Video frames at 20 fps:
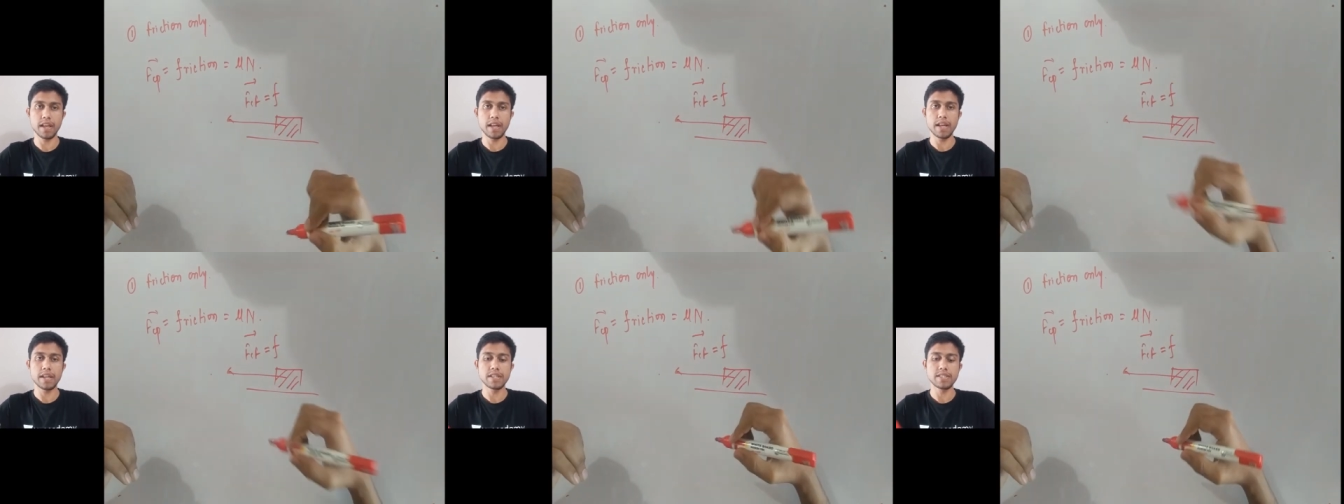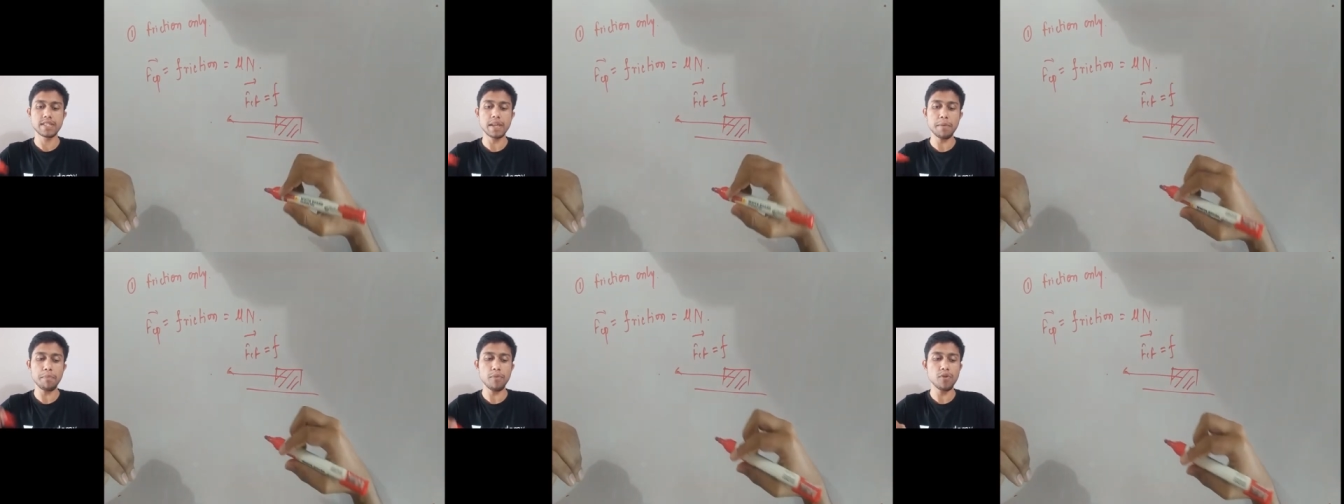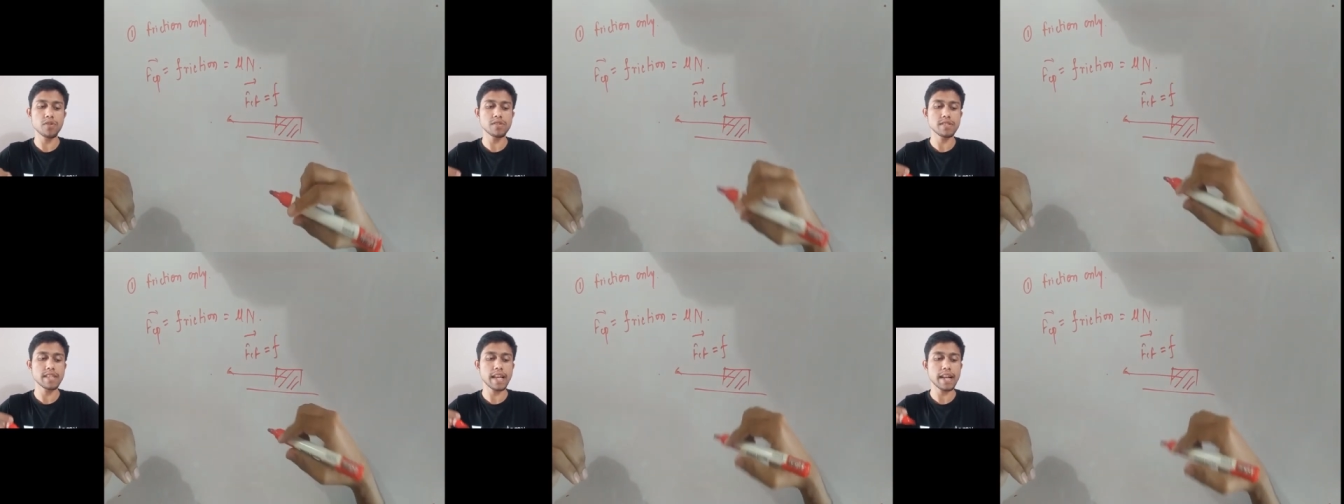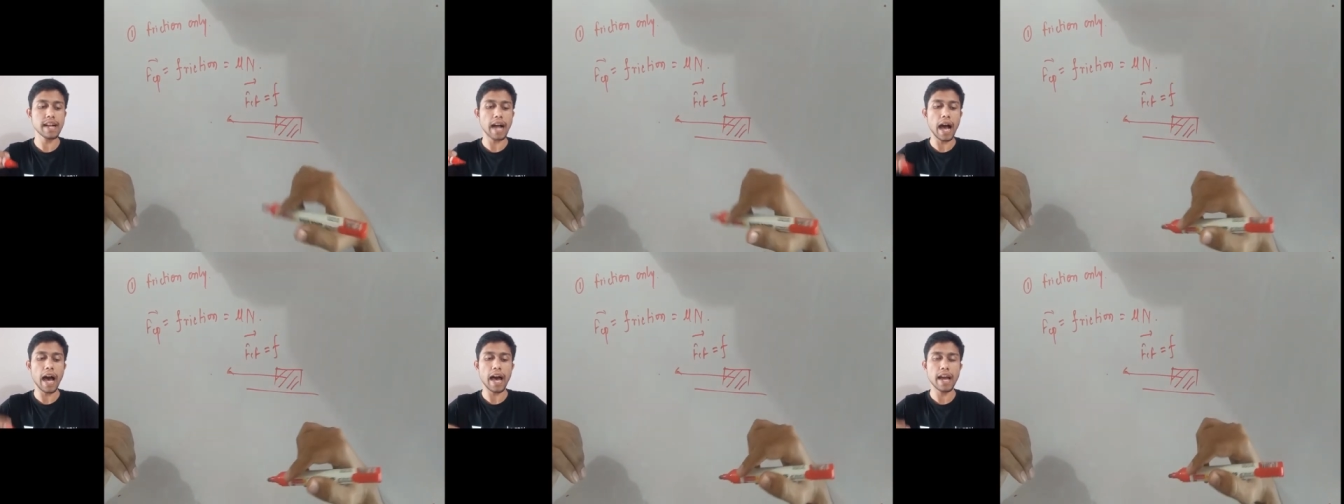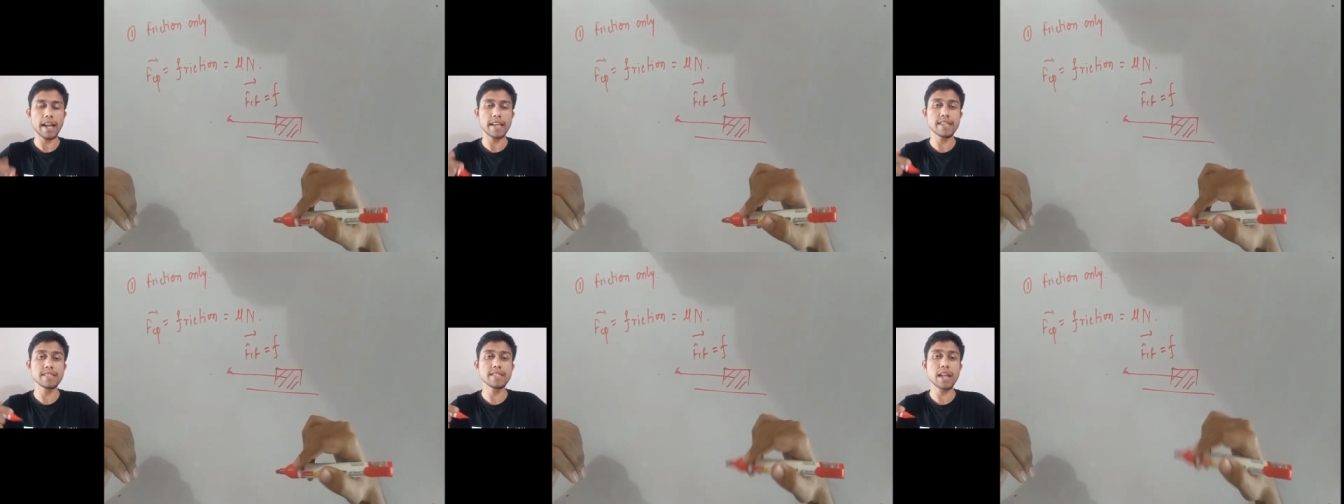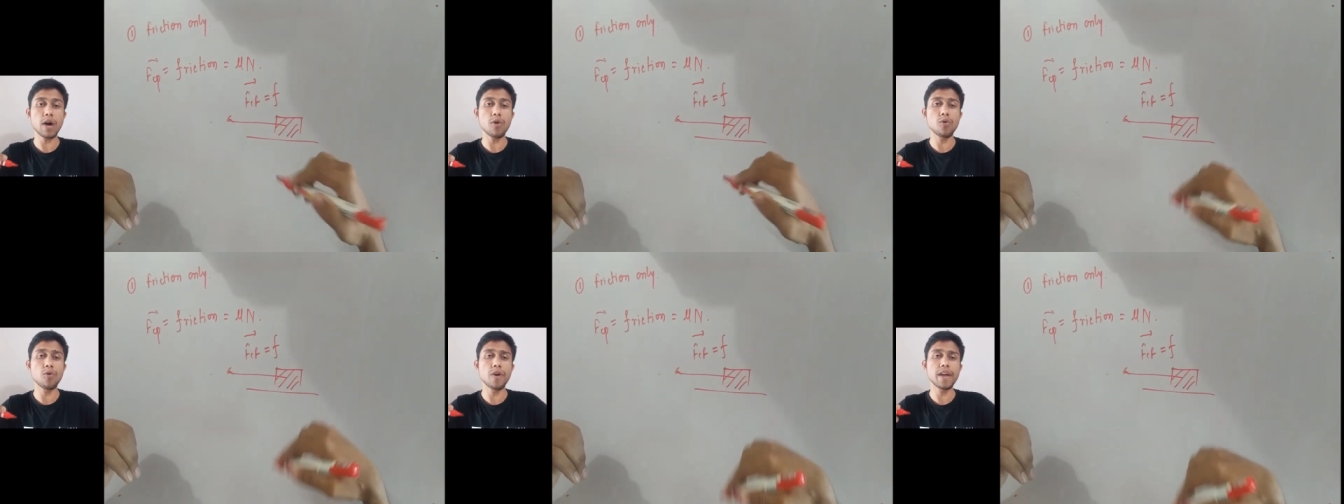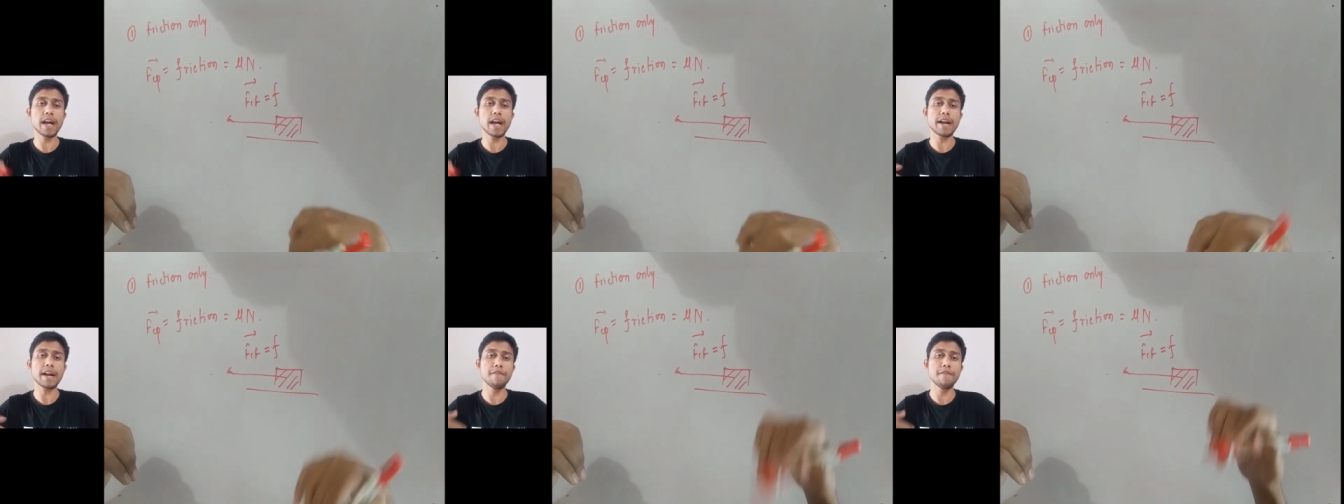Suppose the car is now going
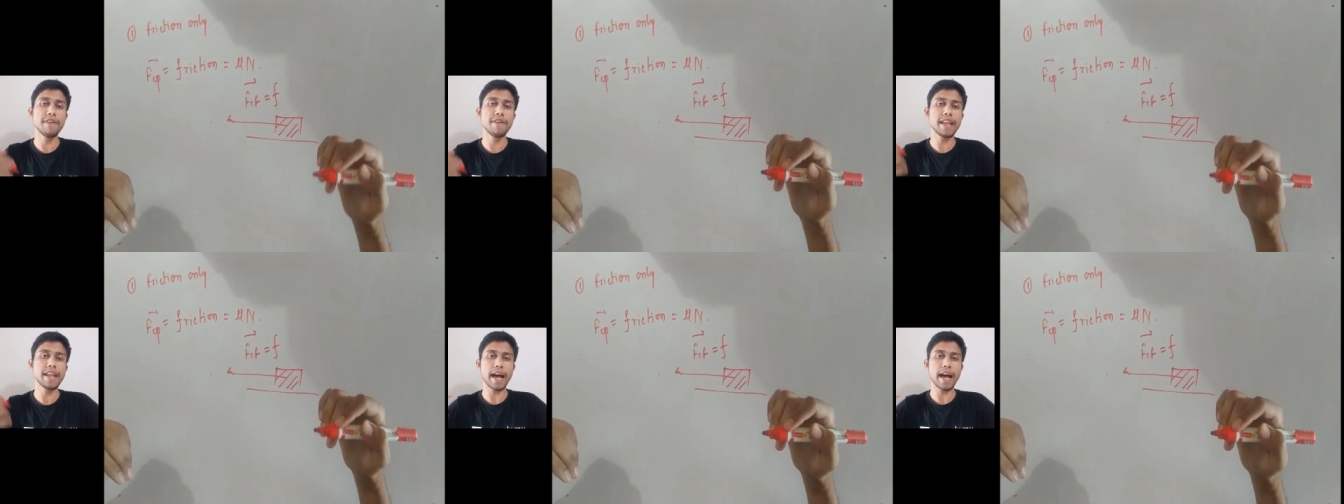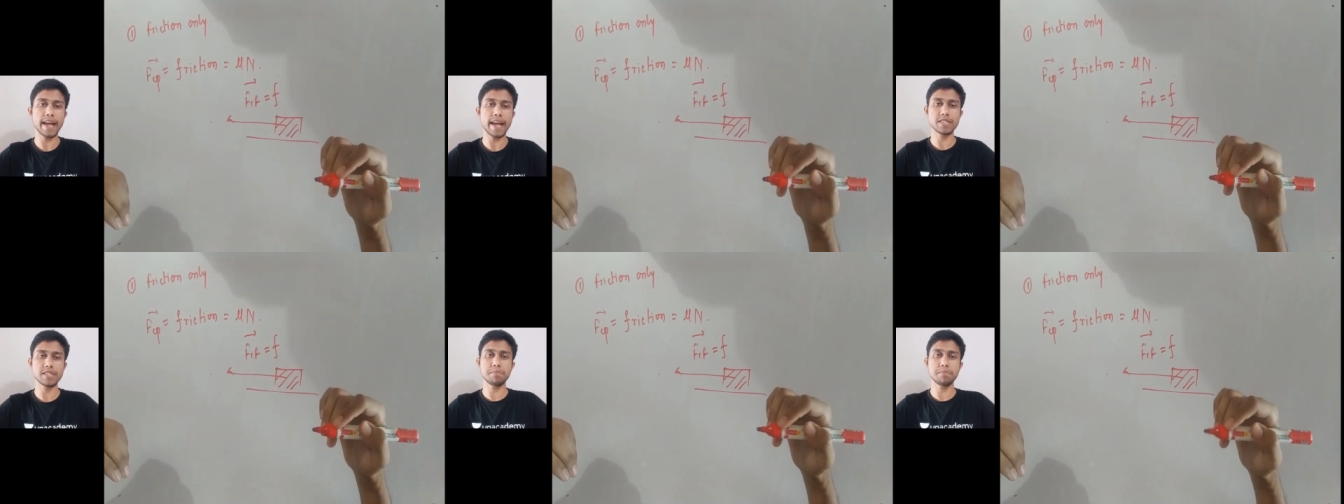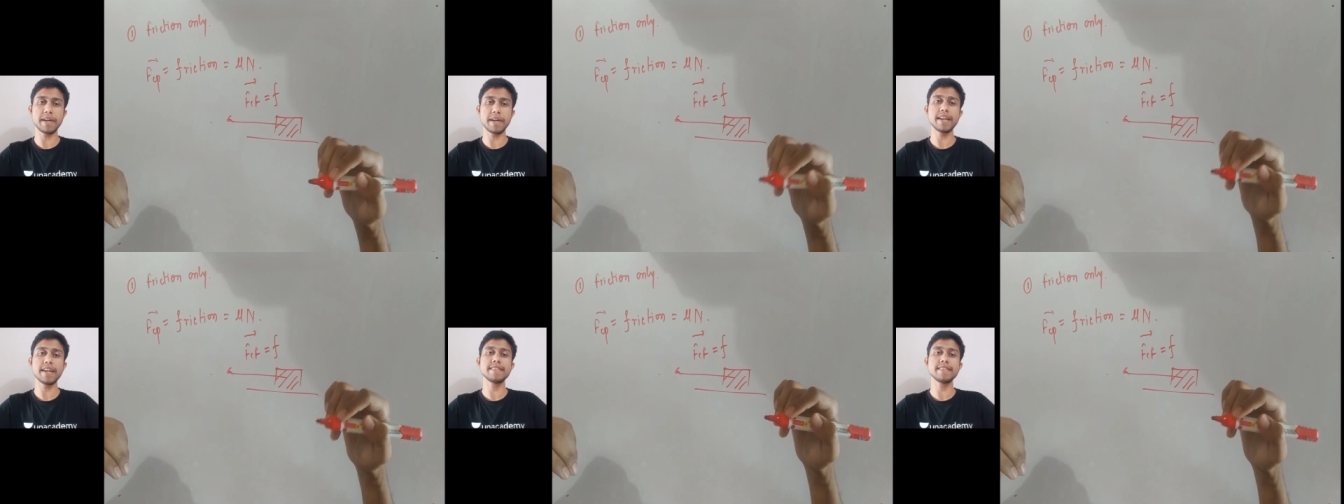at a very high speed,